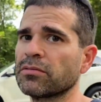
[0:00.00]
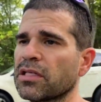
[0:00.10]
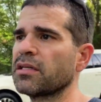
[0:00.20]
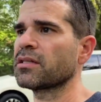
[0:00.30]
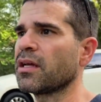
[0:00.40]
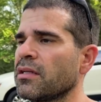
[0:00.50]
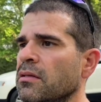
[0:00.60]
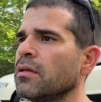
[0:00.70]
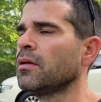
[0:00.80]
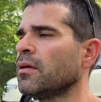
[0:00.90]
Side to side,
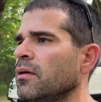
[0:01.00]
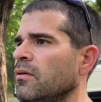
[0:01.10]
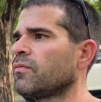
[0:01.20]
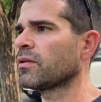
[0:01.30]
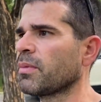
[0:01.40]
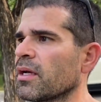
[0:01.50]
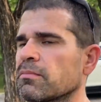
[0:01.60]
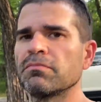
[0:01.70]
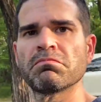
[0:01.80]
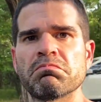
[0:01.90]
front to back,
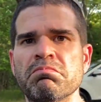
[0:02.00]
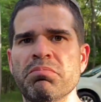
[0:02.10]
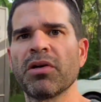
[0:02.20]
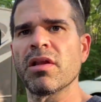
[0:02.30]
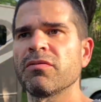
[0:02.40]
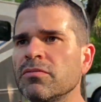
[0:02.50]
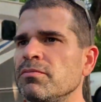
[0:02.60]
pretty level,